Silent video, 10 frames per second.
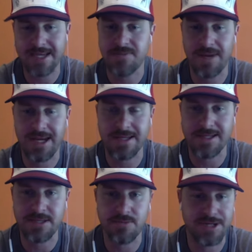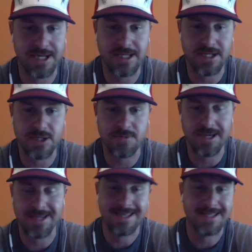many as he's predicting just
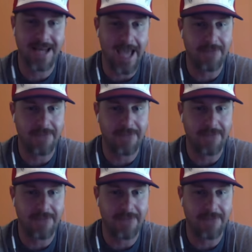because he's going to have